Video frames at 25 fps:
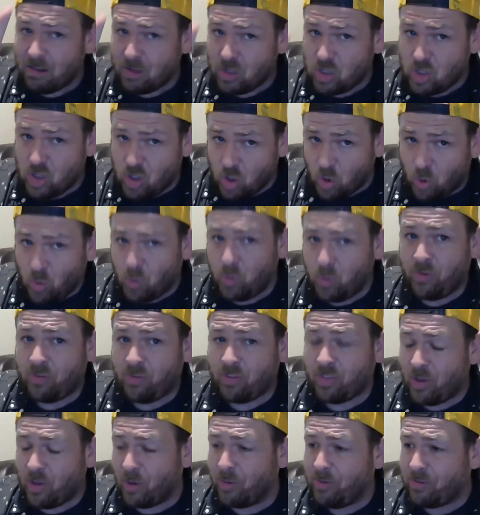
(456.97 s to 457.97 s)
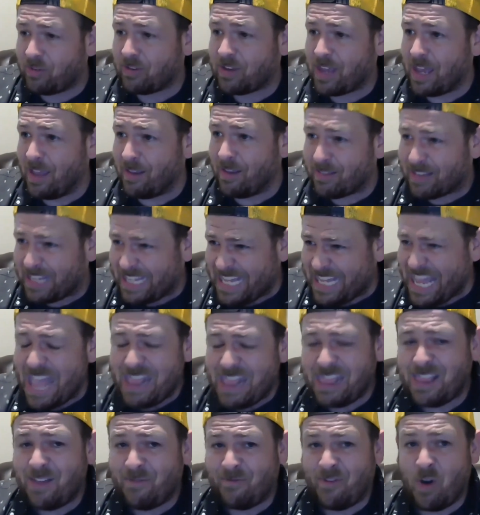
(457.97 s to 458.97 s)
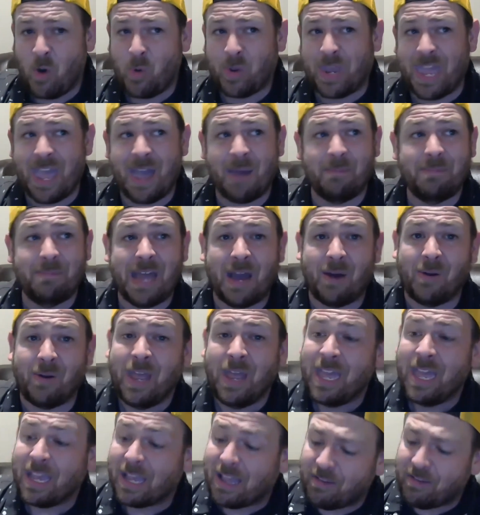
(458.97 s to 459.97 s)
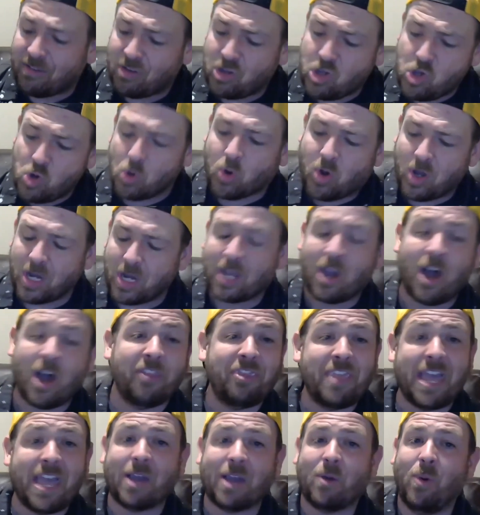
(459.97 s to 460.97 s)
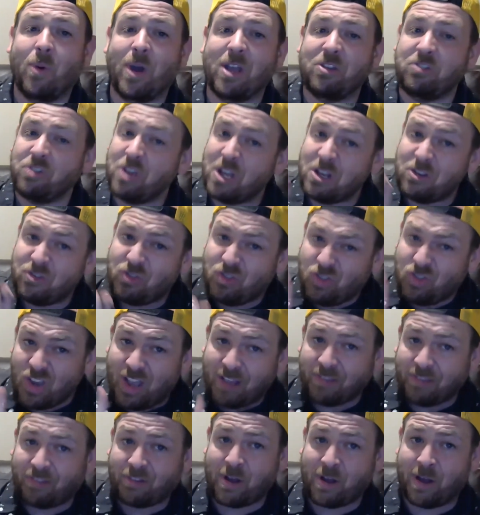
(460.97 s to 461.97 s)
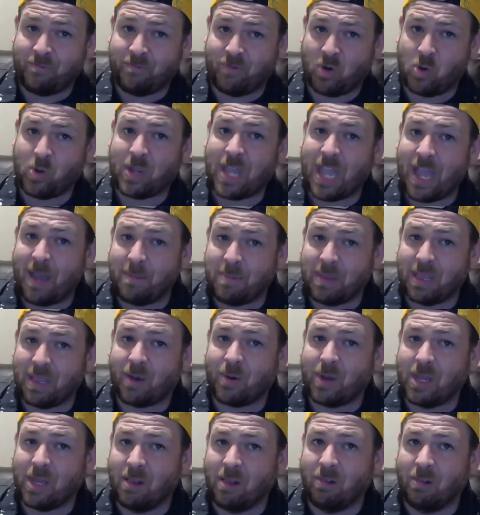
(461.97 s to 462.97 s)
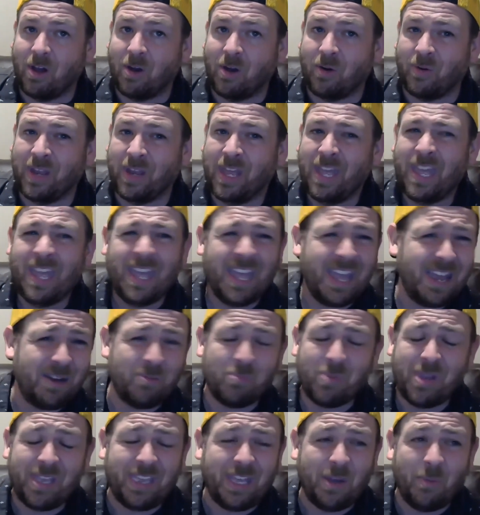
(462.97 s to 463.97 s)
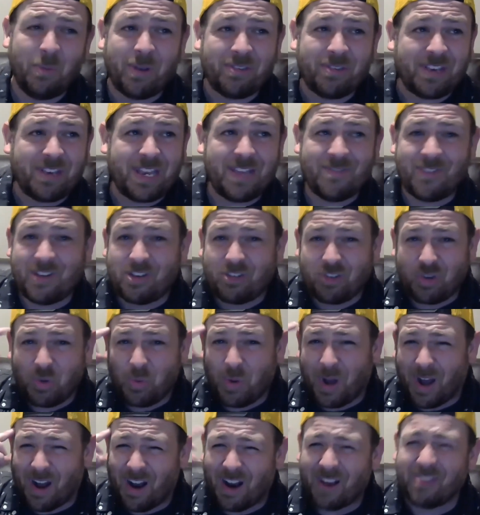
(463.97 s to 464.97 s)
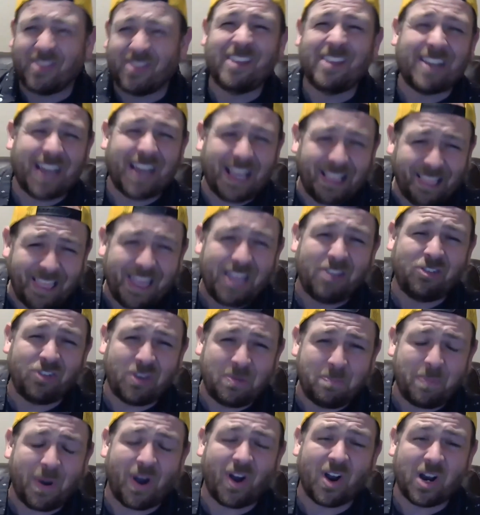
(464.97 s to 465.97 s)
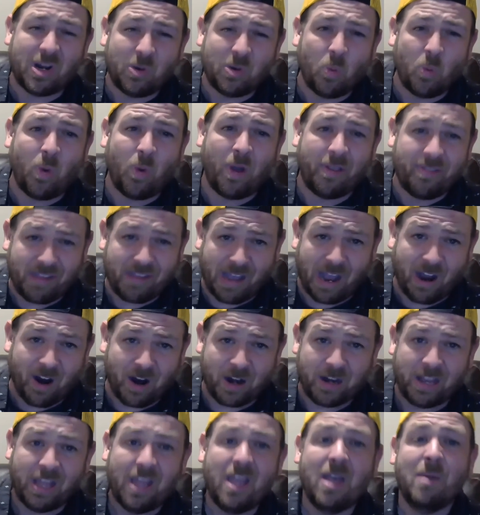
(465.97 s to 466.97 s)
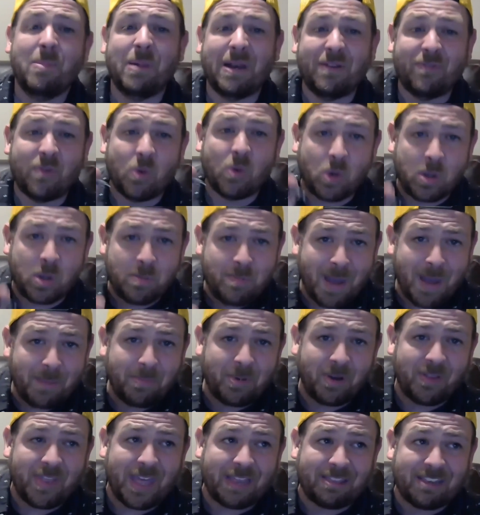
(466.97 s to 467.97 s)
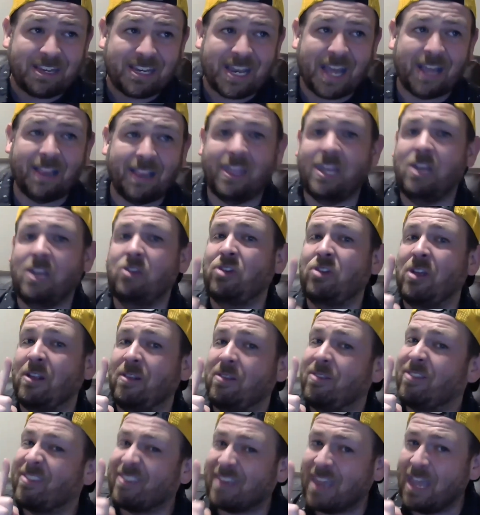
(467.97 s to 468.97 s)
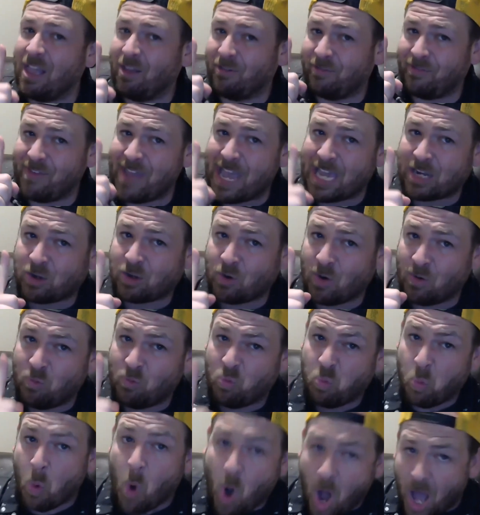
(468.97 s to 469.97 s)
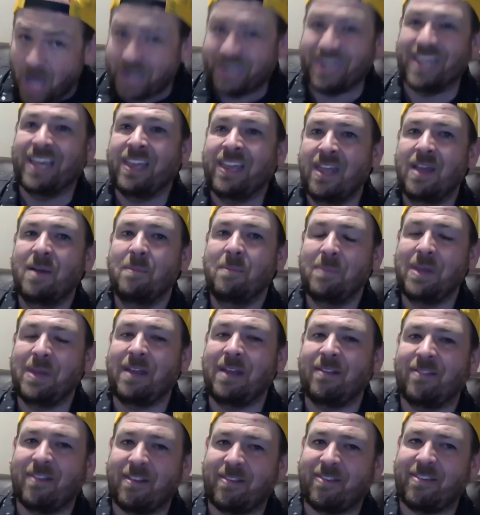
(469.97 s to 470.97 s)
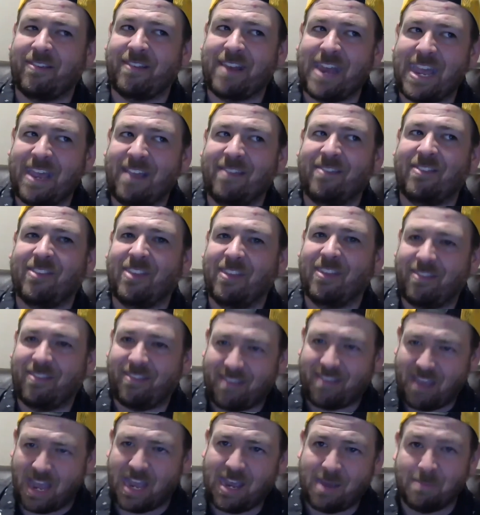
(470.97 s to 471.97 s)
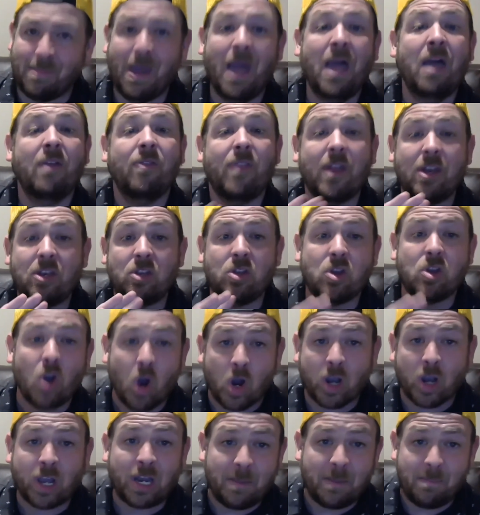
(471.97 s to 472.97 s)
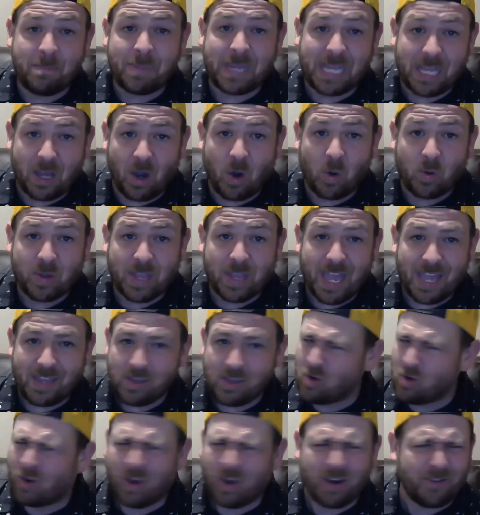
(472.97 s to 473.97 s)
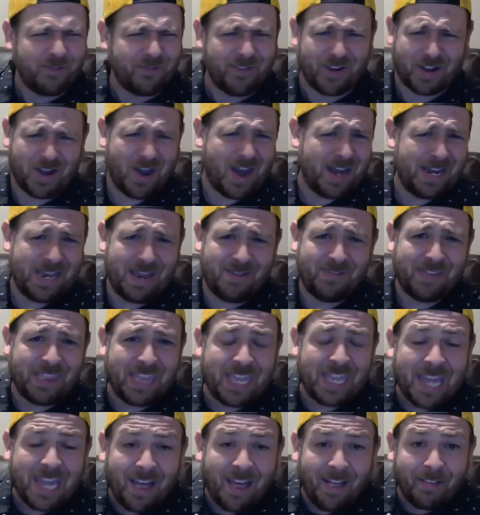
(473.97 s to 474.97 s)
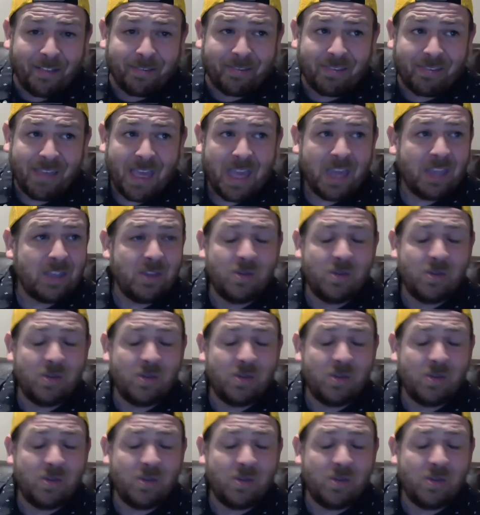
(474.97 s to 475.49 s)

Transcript: Use those skills. Get the vocab down, because you could have got that question just on vocabulary alone. And really, it wasn't even too hard. The dilation part was hard. But if you remember that the dilation scale factor of 1 means it stays the same, then you're going to be okay. You could have forgotten everything else.